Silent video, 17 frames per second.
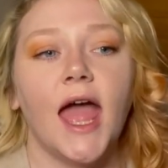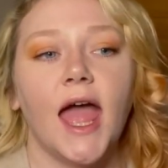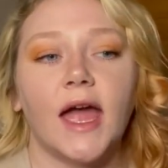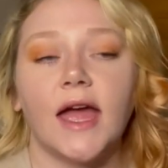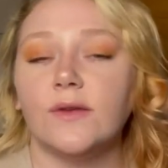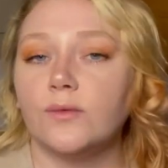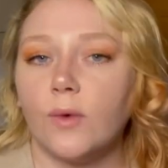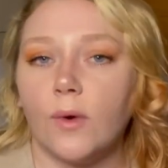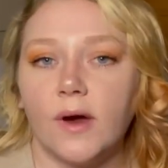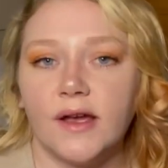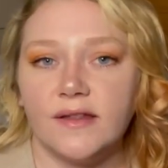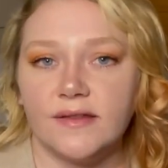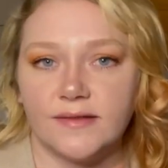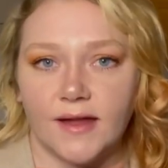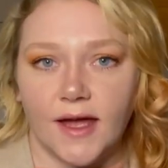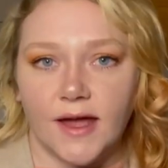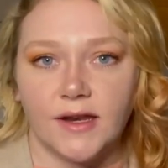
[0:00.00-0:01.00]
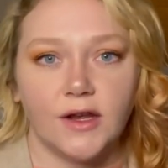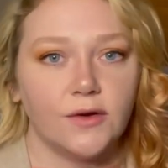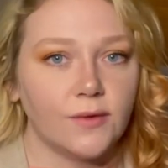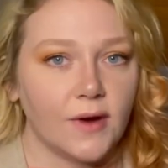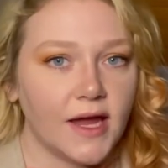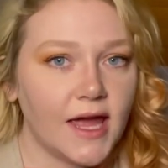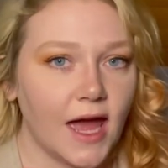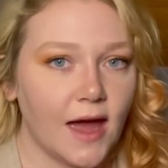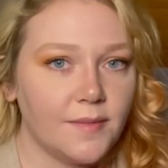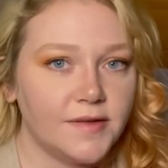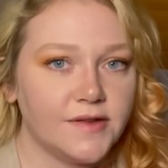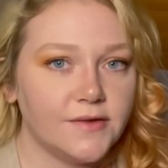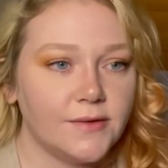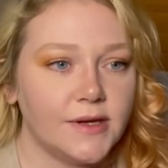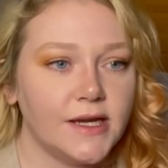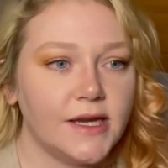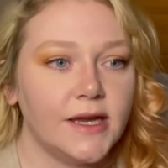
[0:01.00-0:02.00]
and Roy's son, Greg
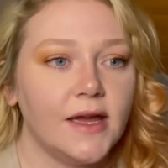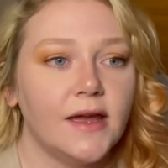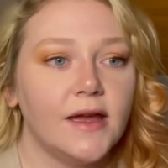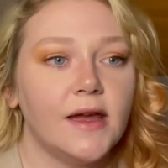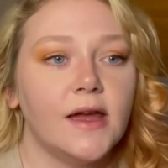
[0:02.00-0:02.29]
Ebsary,